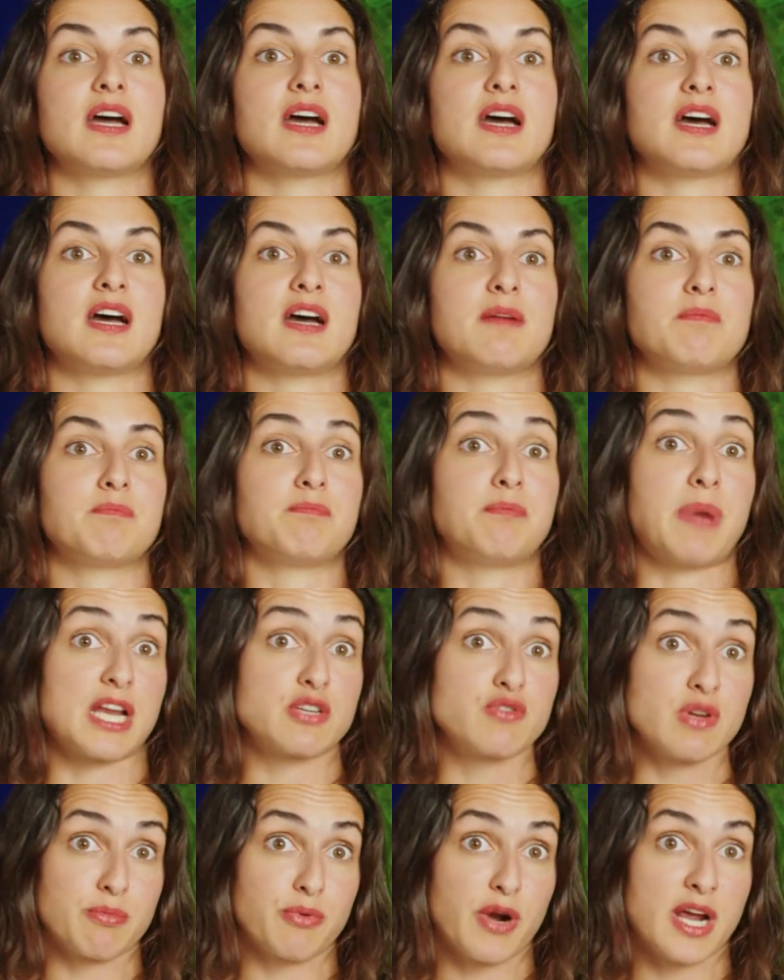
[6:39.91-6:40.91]
Uh,
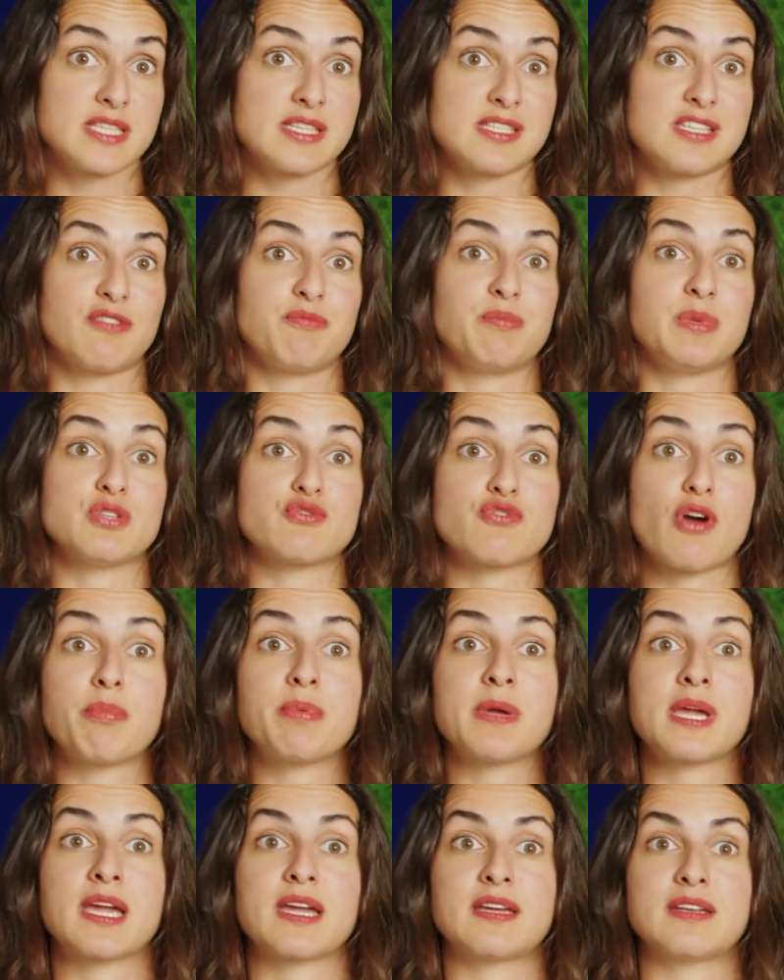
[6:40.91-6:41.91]
battery prices have been
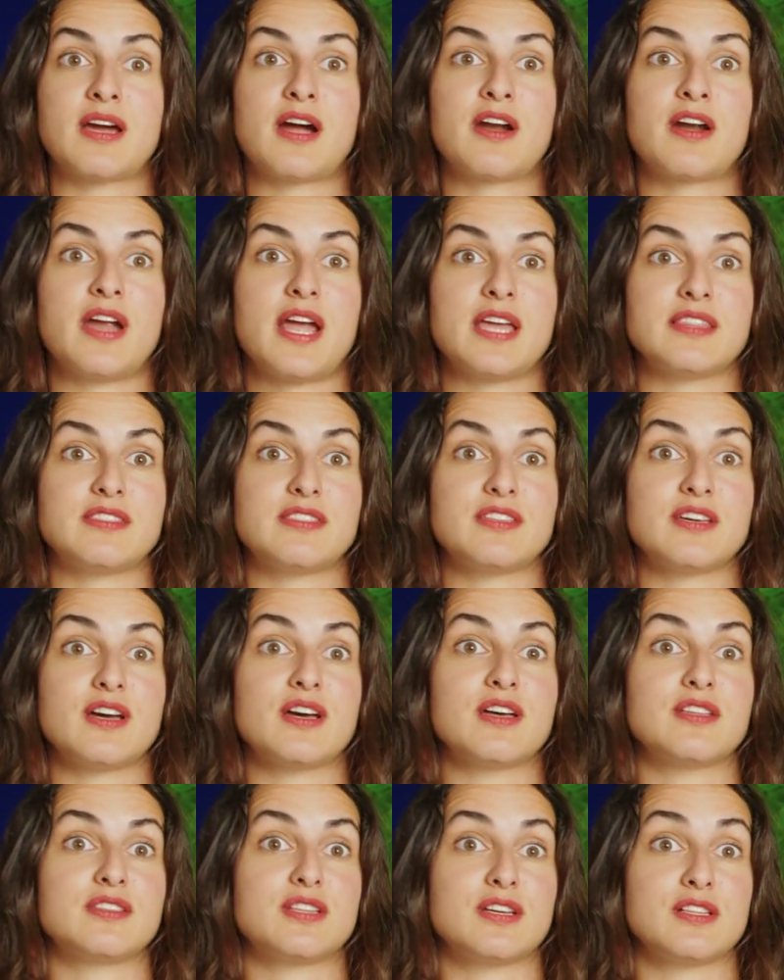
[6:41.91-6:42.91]
dropping and are at
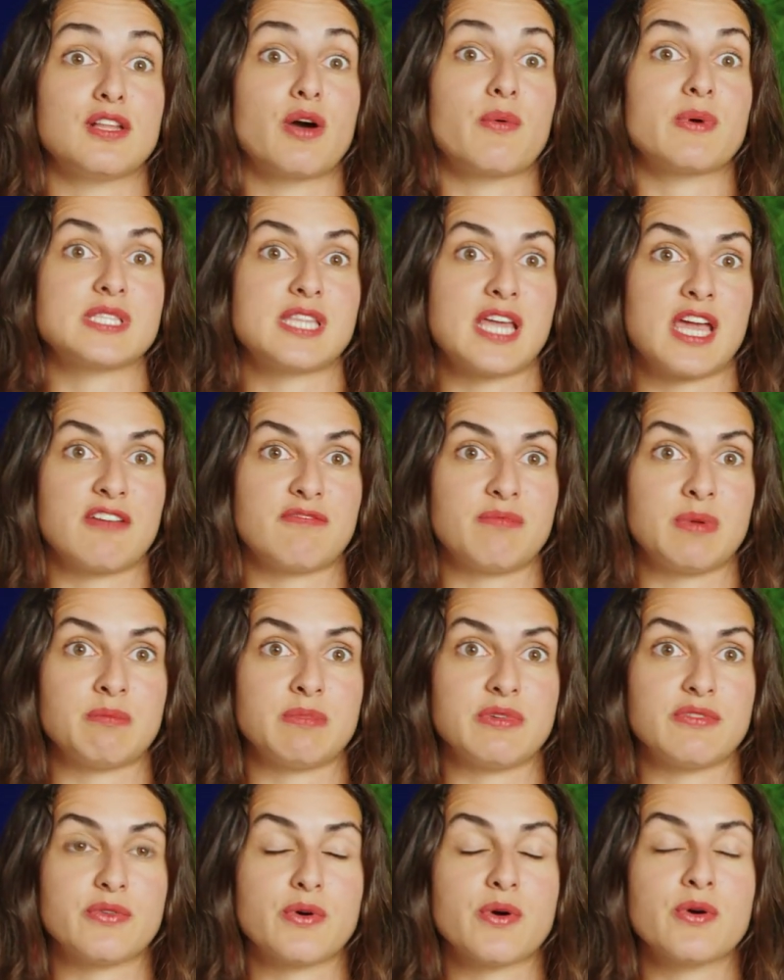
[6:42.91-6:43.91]
the, the lowest they have been
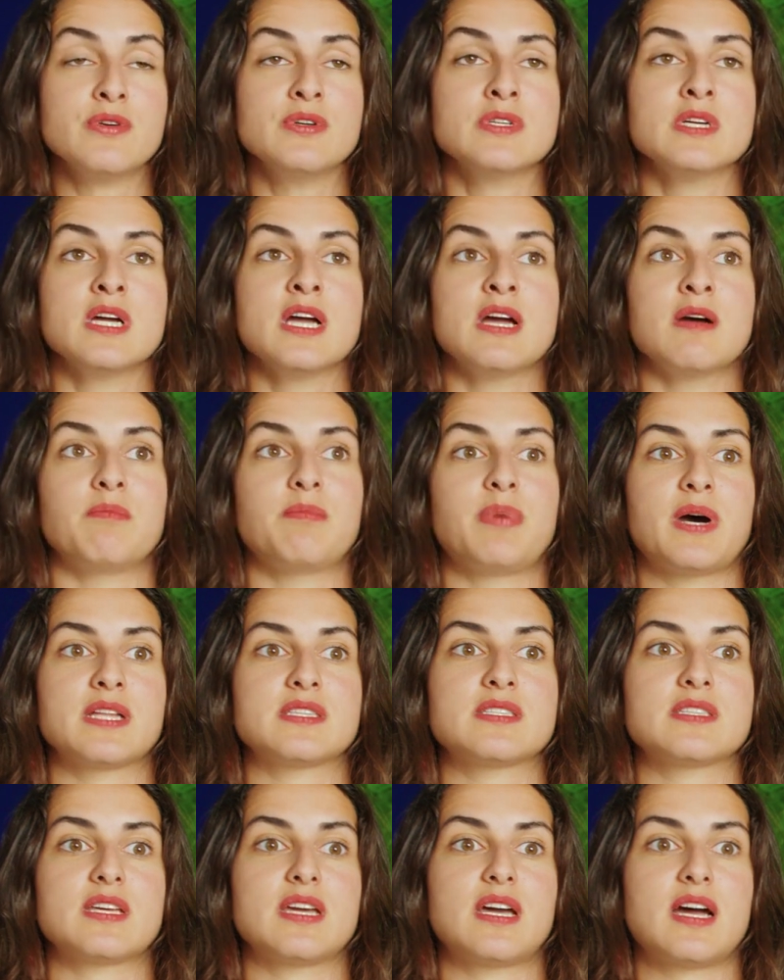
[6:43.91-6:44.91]
before.
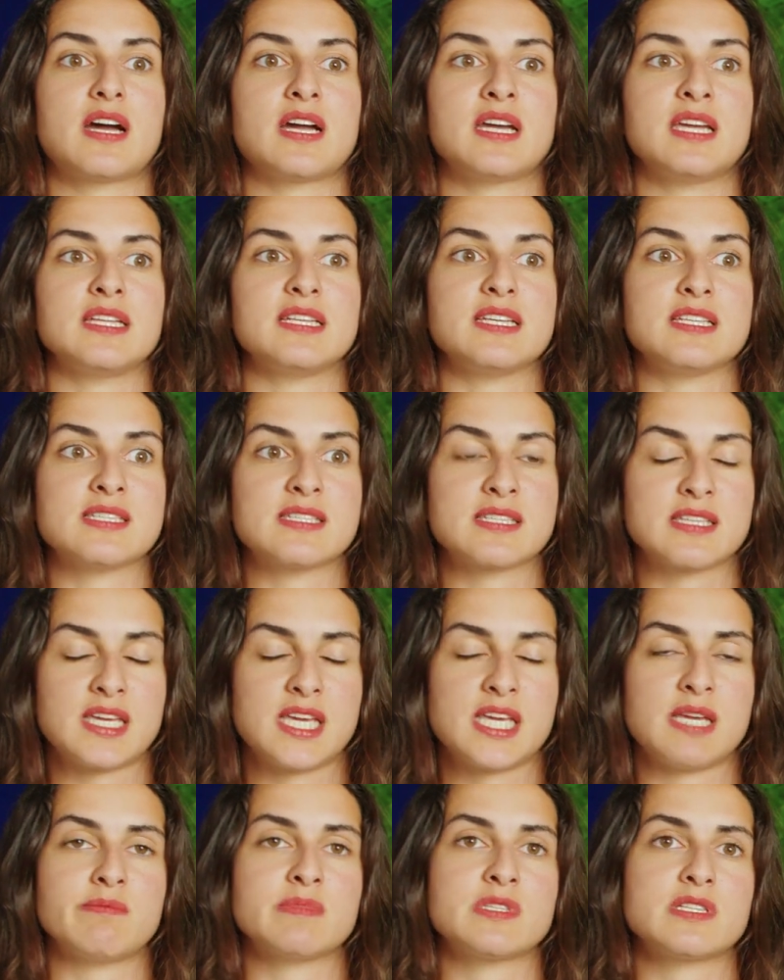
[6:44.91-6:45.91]
But uh, it is
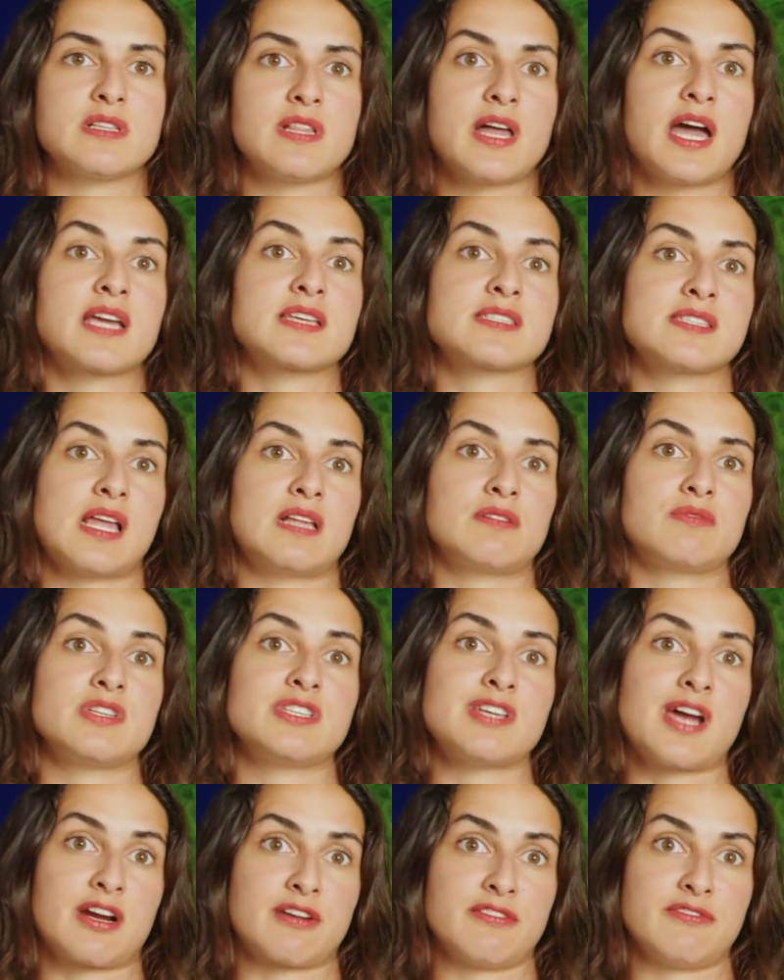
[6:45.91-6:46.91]
schemes like salary
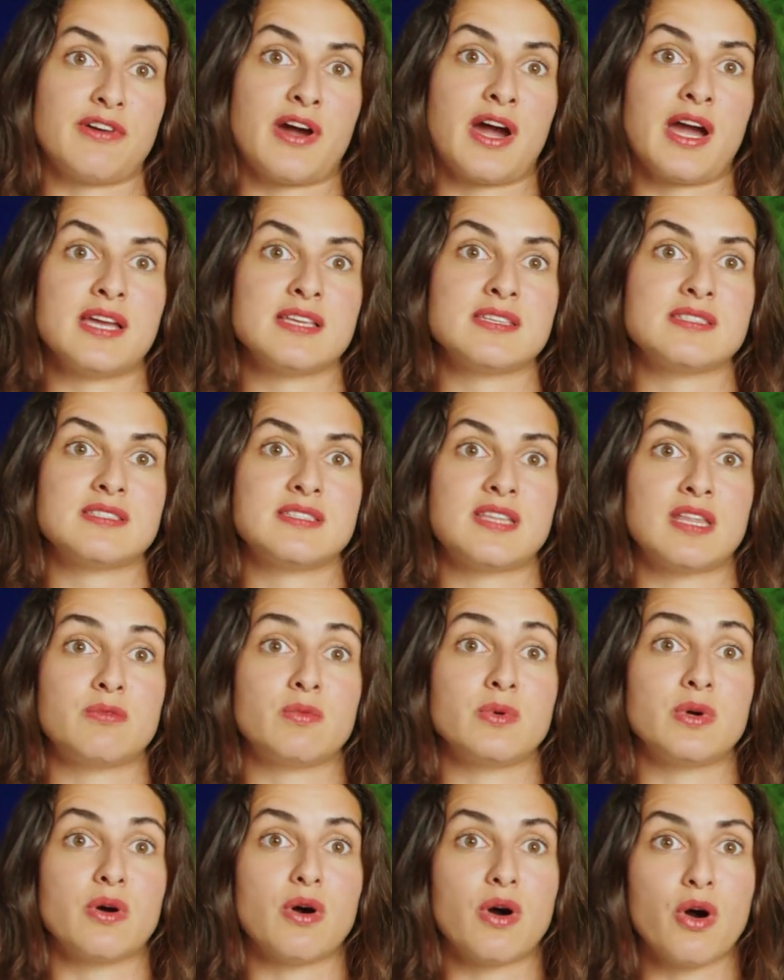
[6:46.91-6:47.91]
sacrifice that
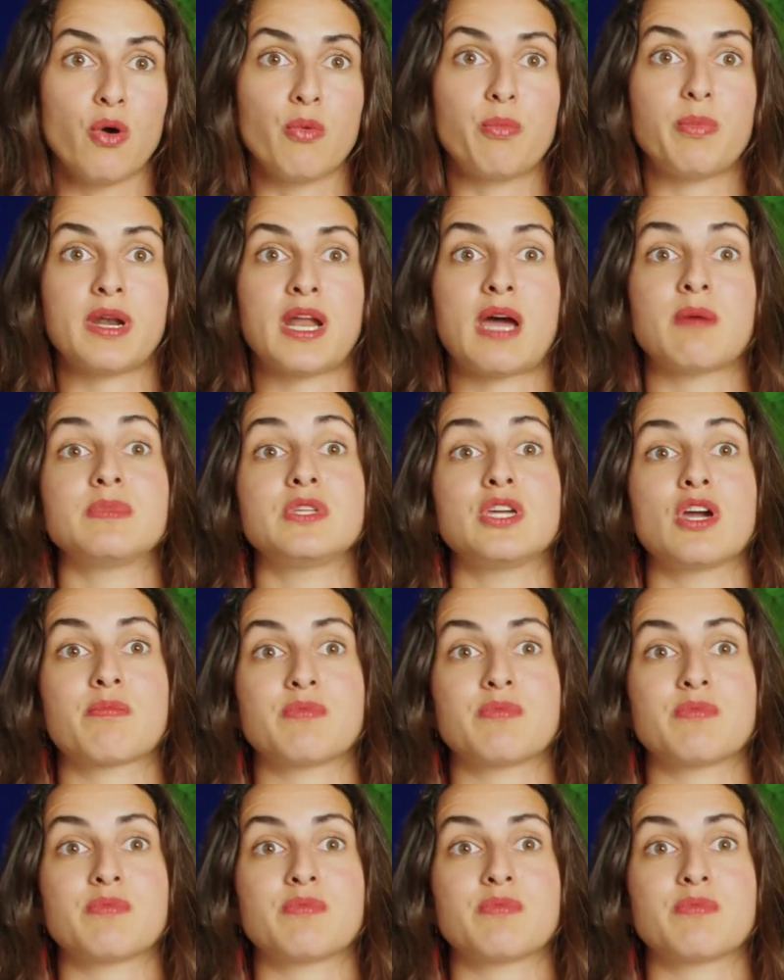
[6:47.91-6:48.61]
will open up the